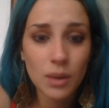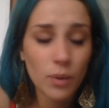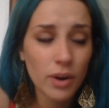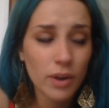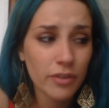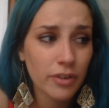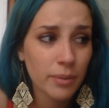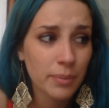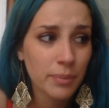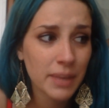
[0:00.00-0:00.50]
they
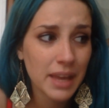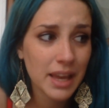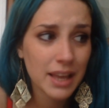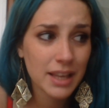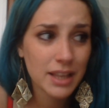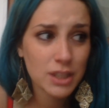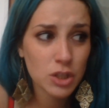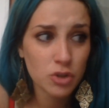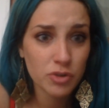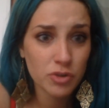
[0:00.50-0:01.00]
were from the
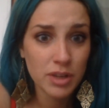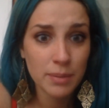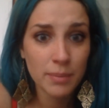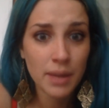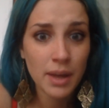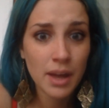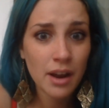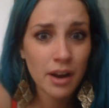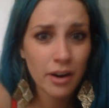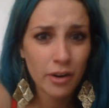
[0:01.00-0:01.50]

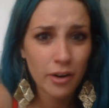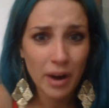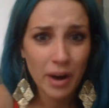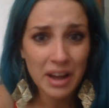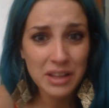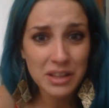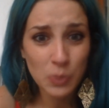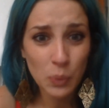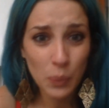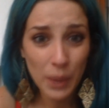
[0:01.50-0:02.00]
extreme
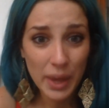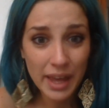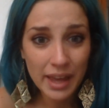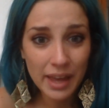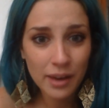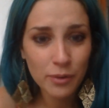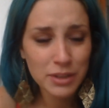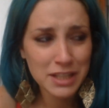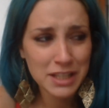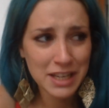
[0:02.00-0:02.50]
right
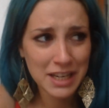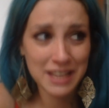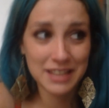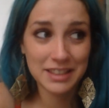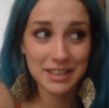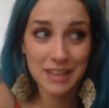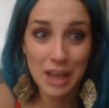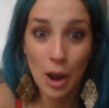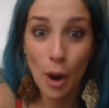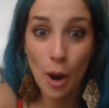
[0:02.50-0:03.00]
wing, which
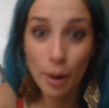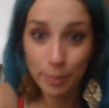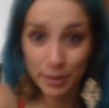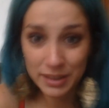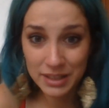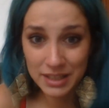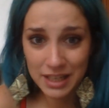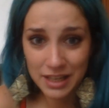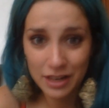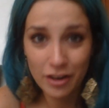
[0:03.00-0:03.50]
is the
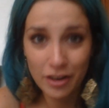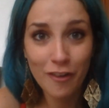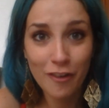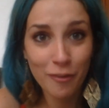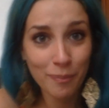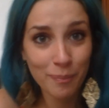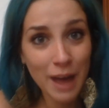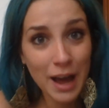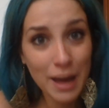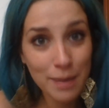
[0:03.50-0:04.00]
opposite
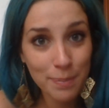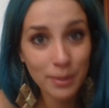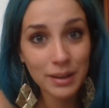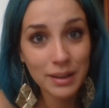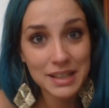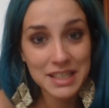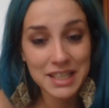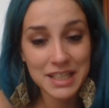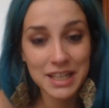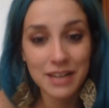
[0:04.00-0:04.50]
of my
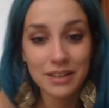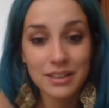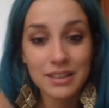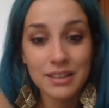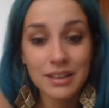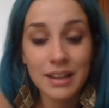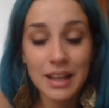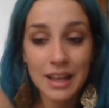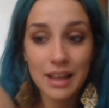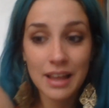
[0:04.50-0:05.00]
political
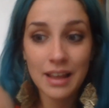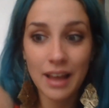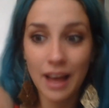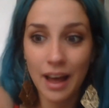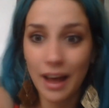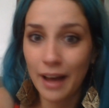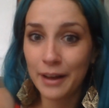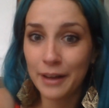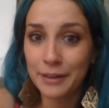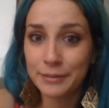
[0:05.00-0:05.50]

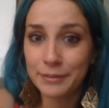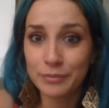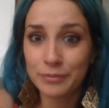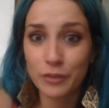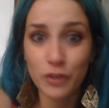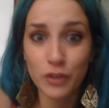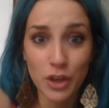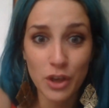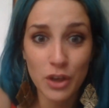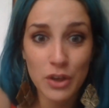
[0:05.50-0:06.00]

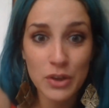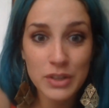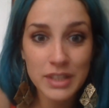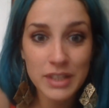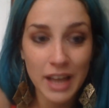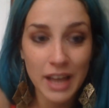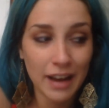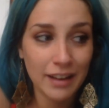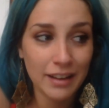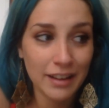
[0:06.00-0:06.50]
views.